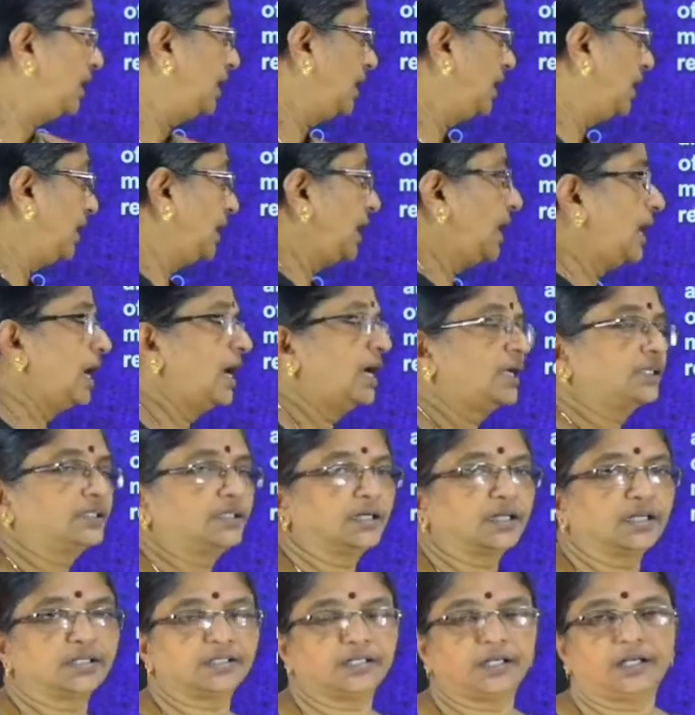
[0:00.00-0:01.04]

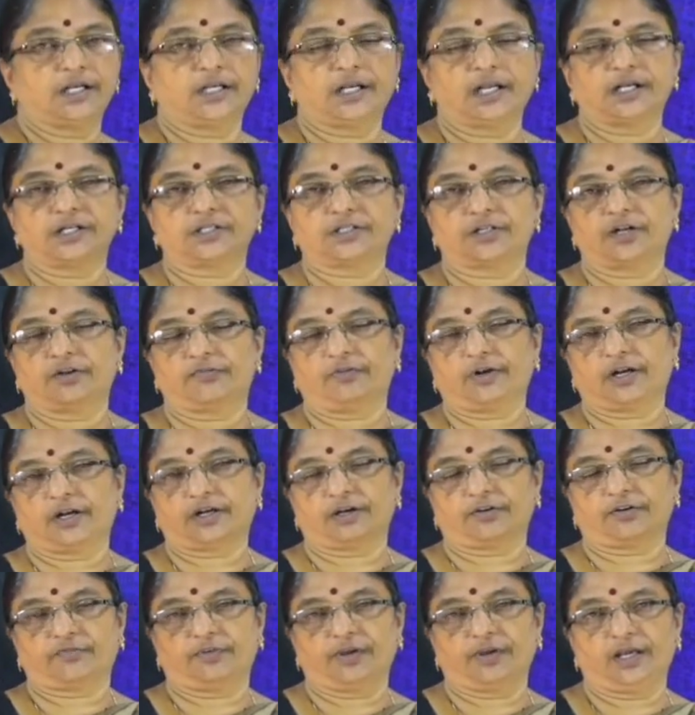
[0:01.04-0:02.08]
Larger is the intensity of
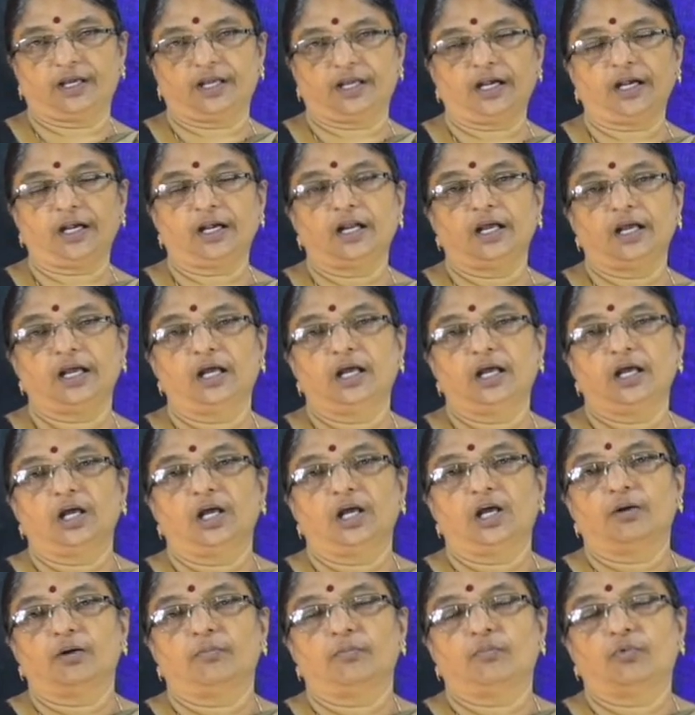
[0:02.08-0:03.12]
electric field,
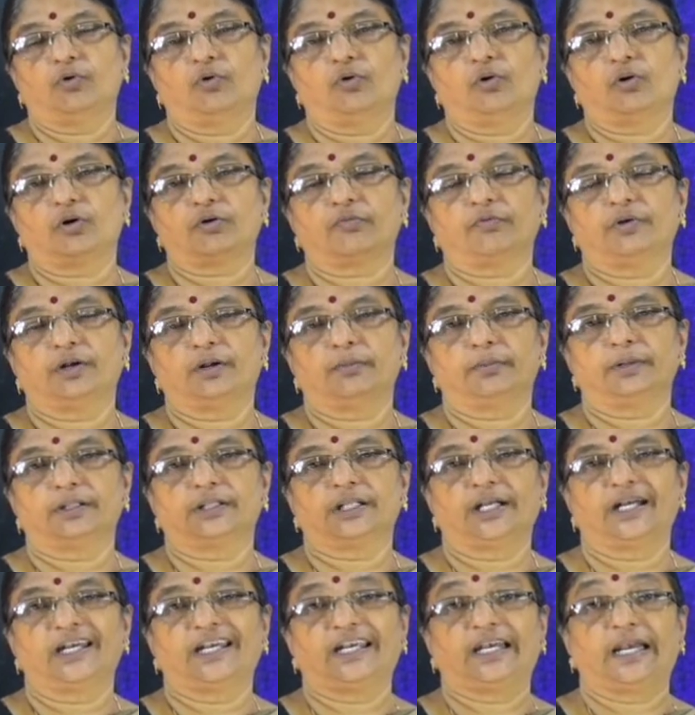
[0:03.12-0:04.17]
more will be
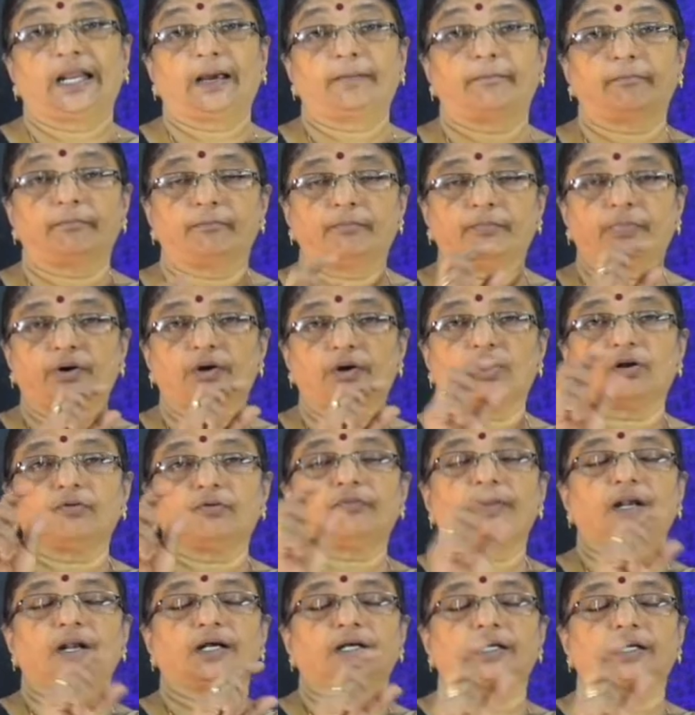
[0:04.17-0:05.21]
the number of
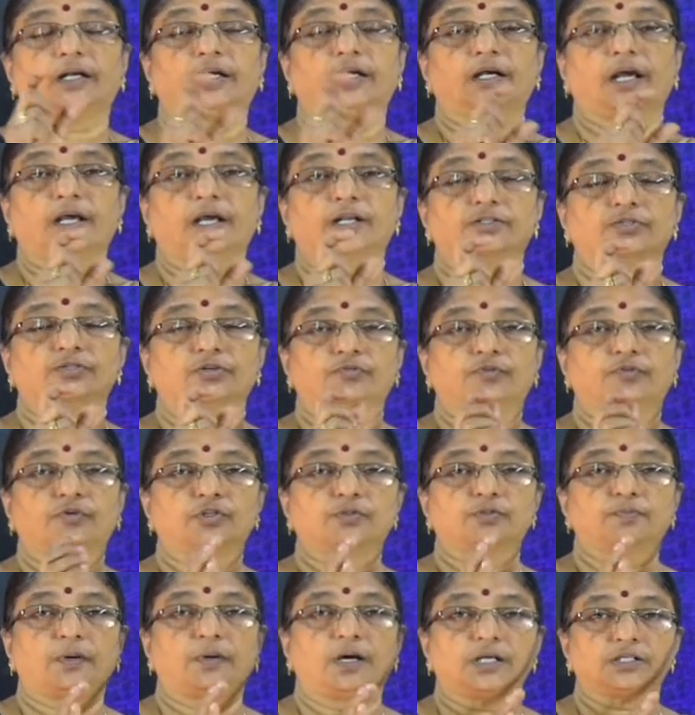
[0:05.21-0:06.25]
electric lines of
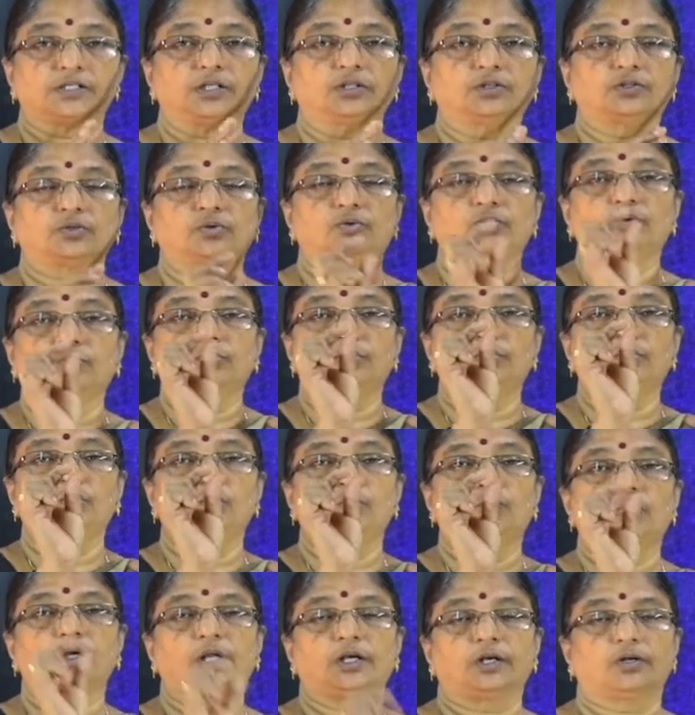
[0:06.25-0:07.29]
force passing through
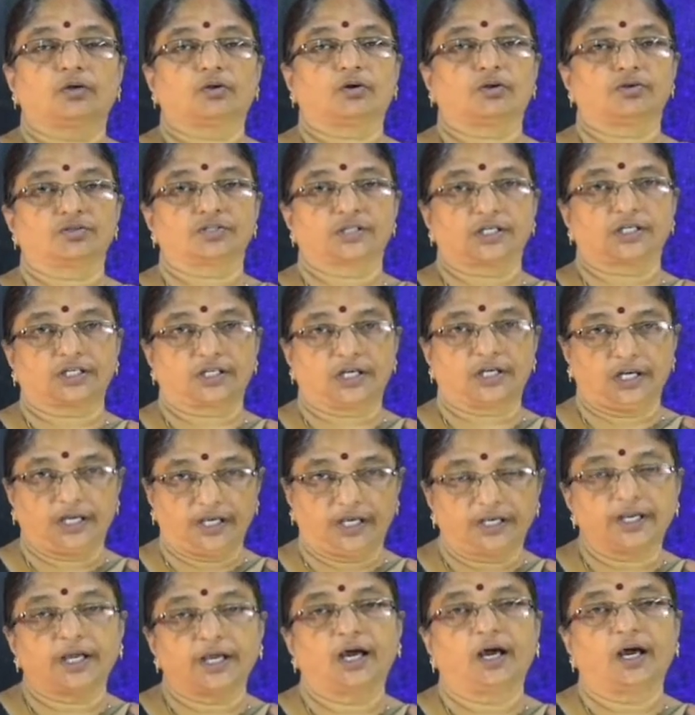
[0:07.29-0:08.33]
unit cross sectional
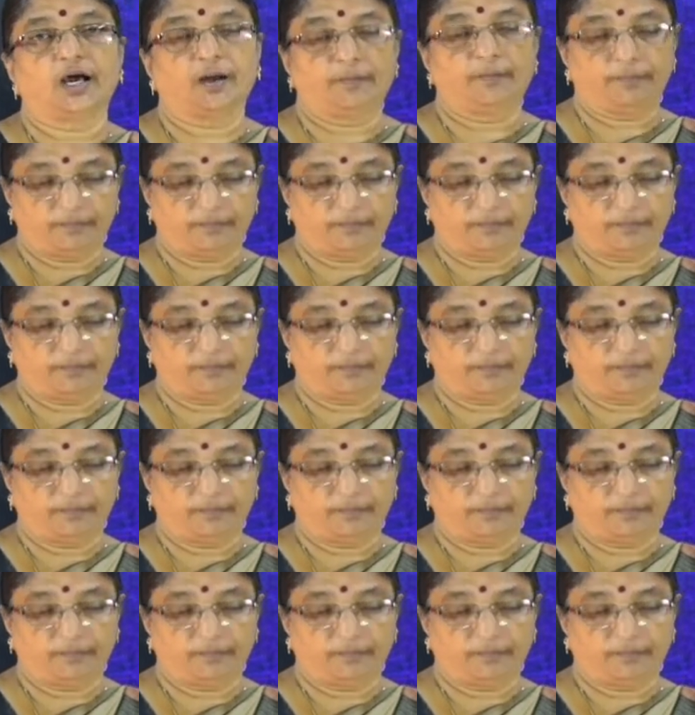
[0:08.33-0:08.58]
area.